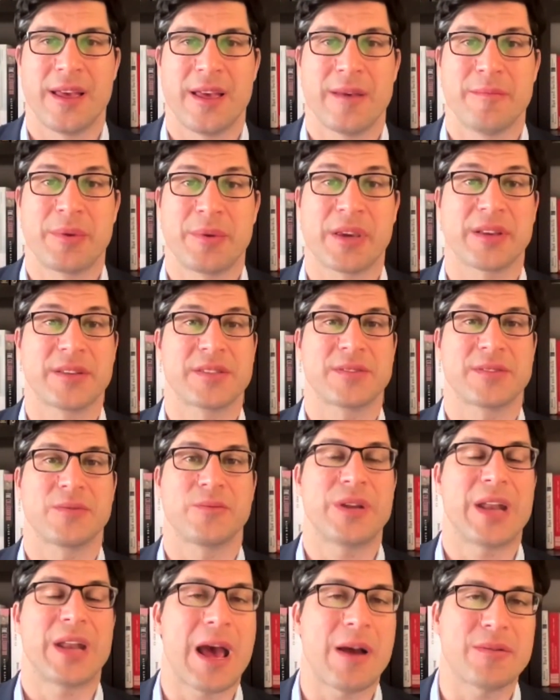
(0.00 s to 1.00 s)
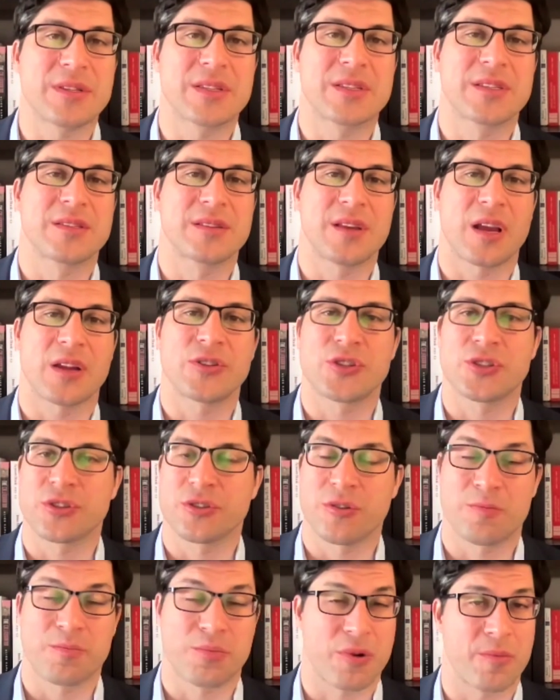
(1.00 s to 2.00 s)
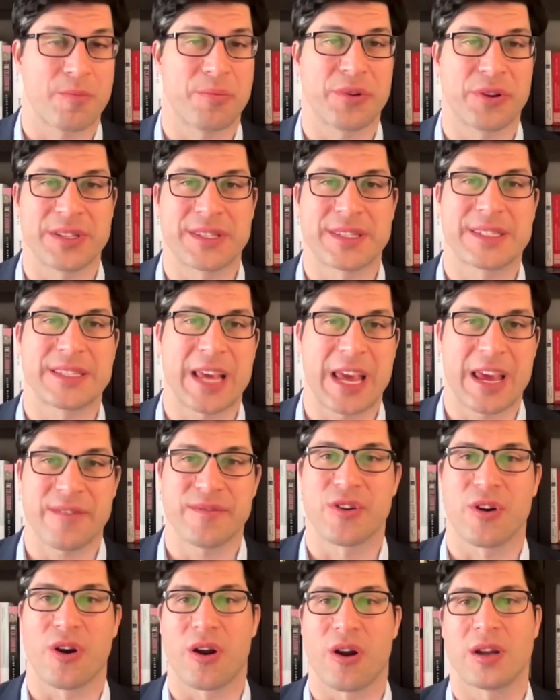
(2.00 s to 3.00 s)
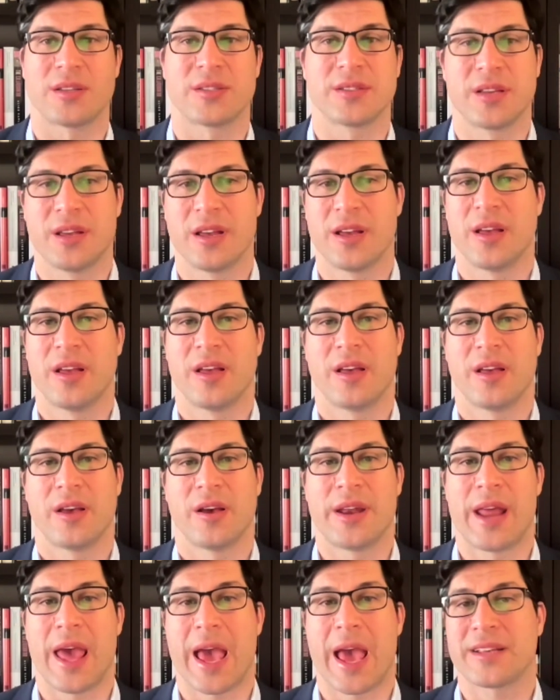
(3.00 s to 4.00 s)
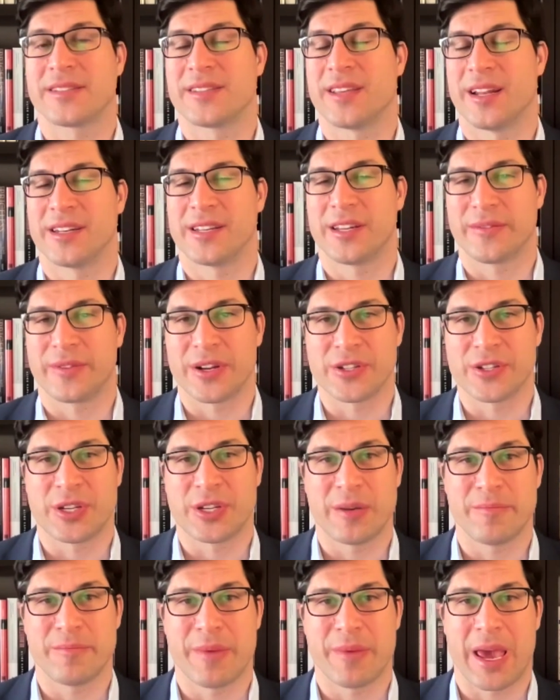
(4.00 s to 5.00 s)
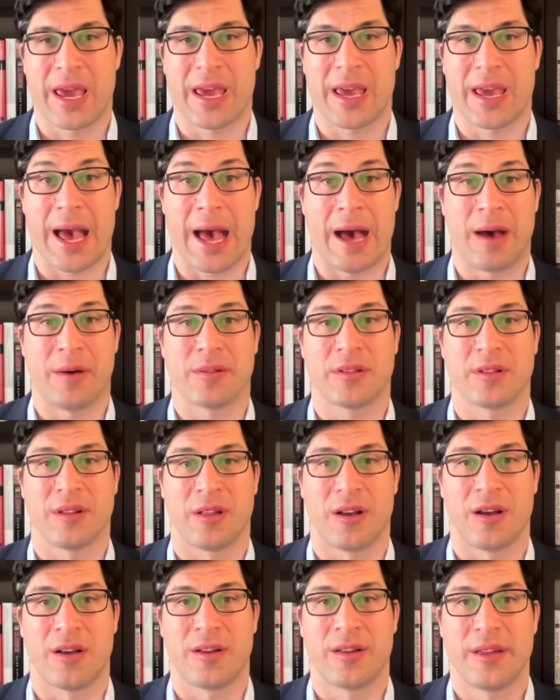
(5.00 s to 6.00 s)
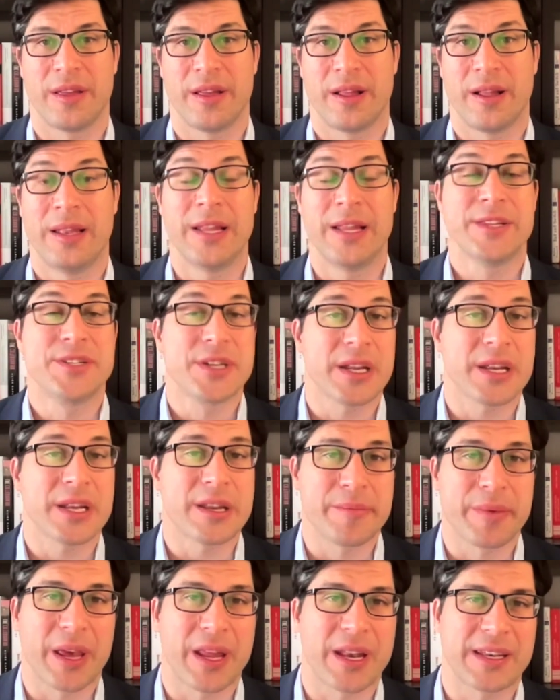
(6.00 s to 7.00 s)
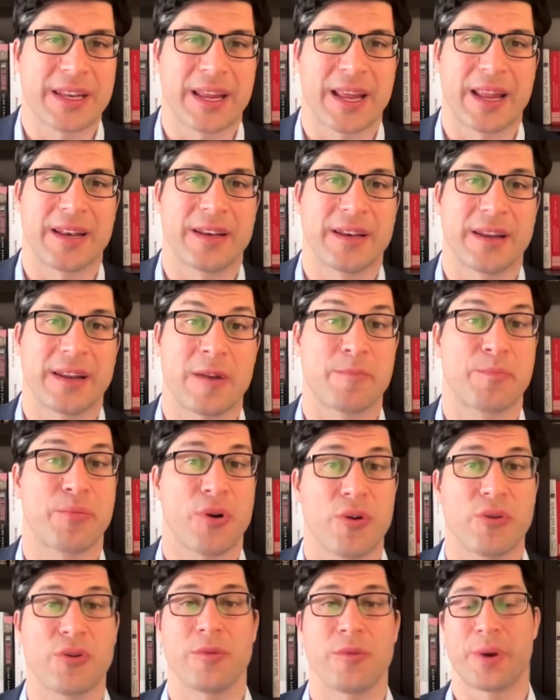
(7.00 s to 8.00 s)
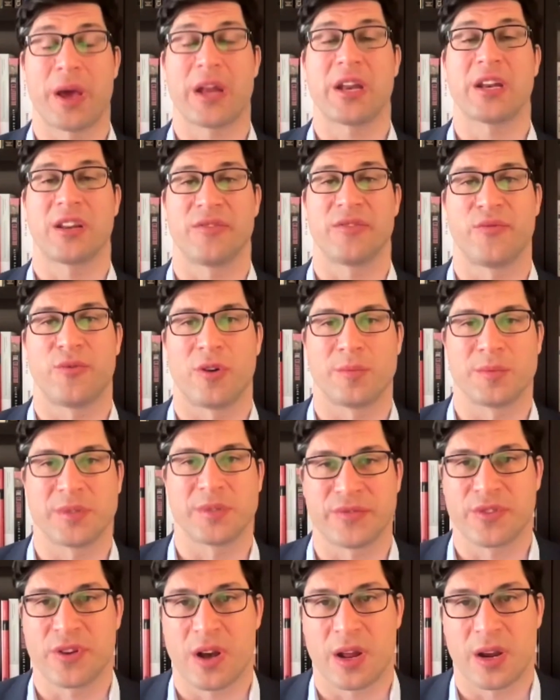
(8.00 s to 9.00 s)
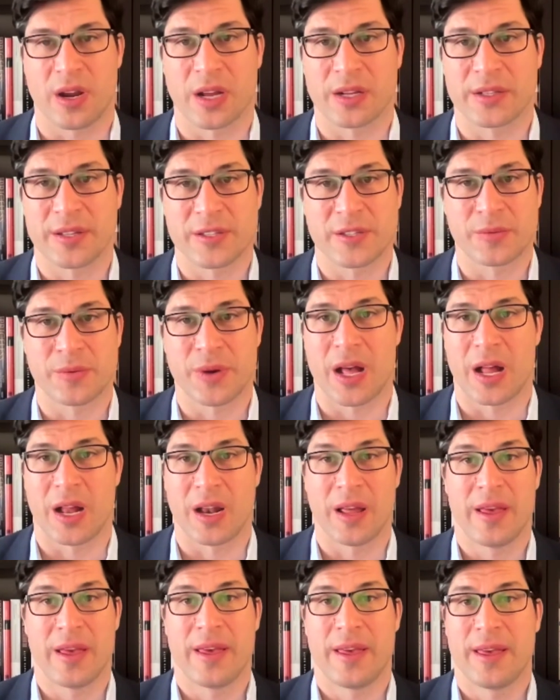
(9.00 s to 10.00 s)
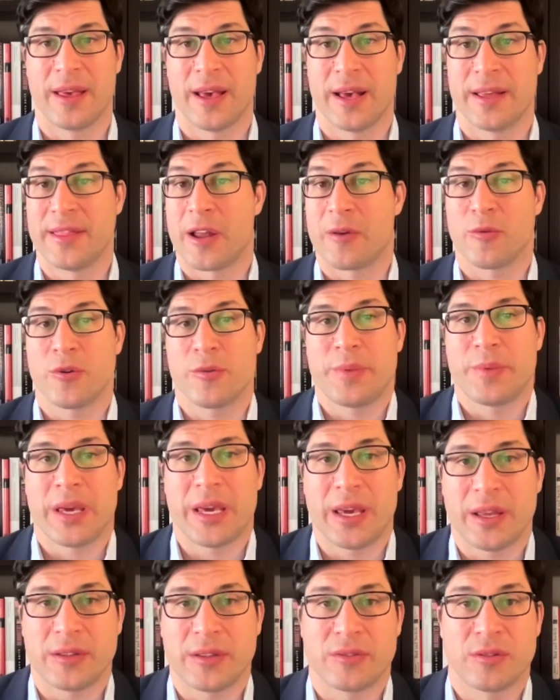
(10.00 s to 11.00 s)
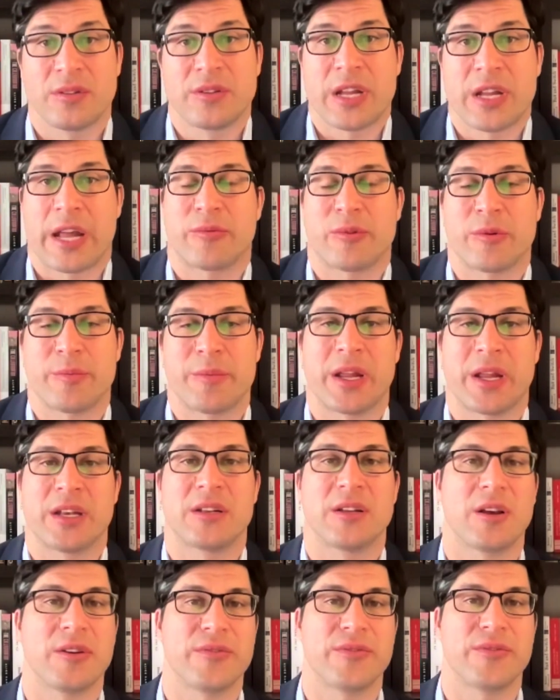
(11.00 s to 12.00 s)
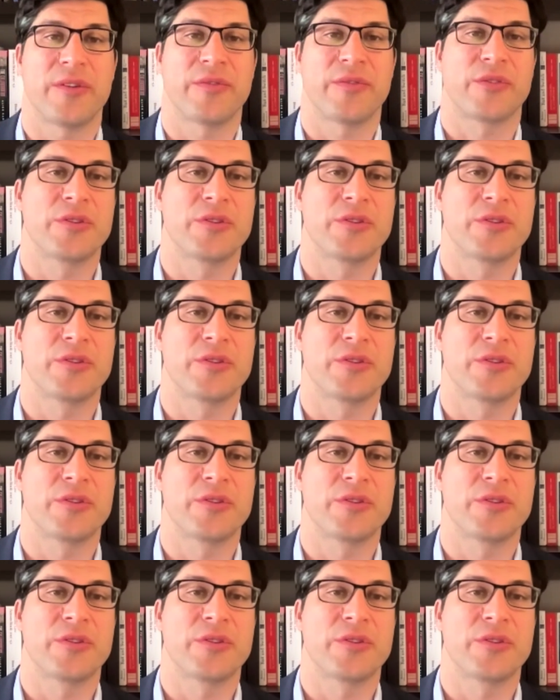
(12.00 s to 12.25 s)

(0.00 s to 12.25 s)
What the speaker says: Because without such appropriate safeguards, an ex-ante regime may outlaw legitimate and pro-competitive forms of conduct as well. And that would be to the detriment of